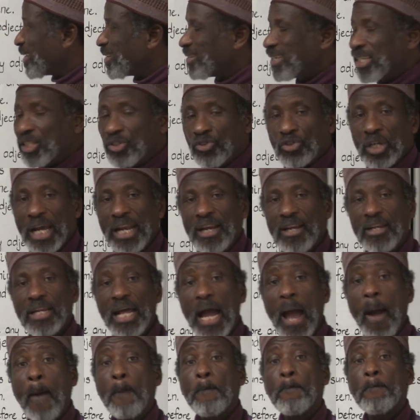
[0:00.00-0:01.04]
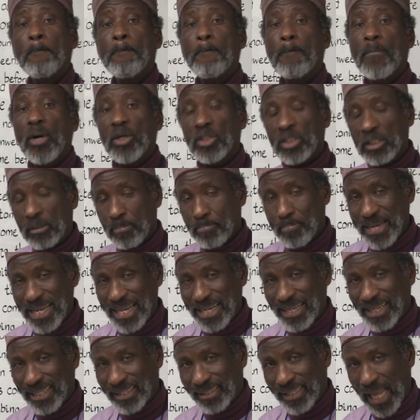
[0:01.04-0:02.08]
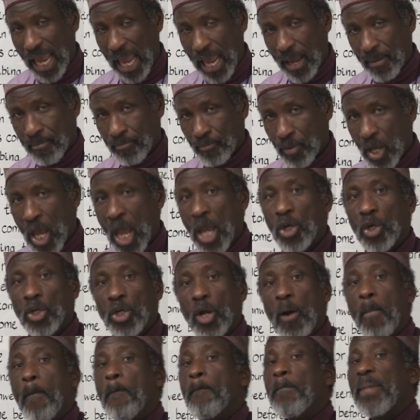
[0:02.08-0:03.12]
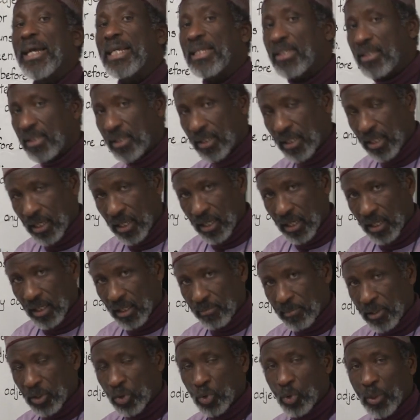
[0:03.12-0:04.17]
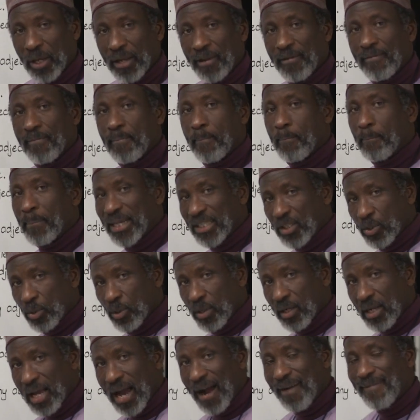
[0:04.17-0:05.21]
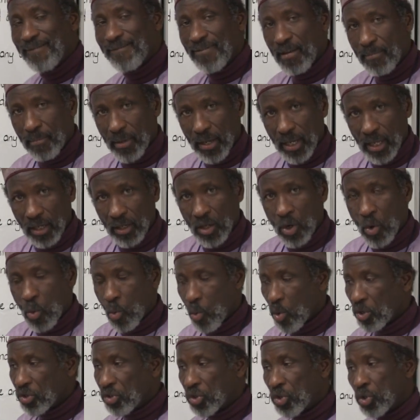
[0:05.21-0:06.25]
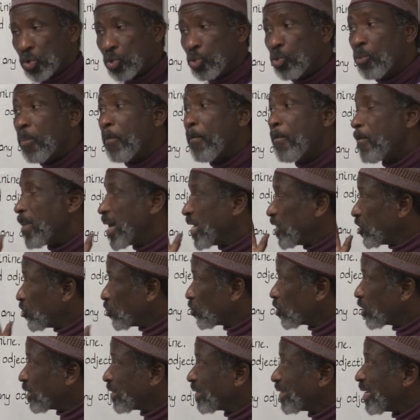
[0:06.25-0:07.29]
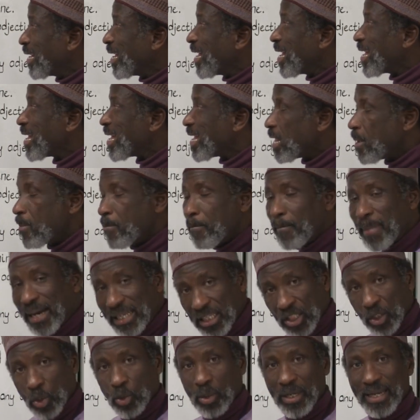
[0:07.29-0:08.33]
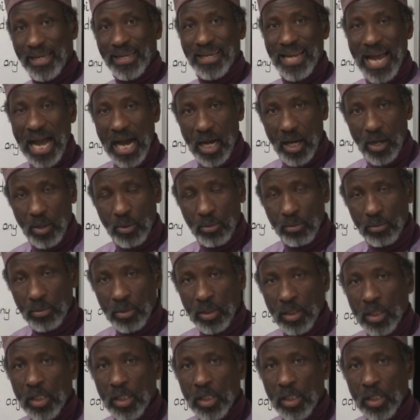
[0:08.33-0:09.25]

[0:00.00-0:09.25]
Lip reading: the gender must be the same. You don't mix between masculine and feminine. Once you mention a masculine noun,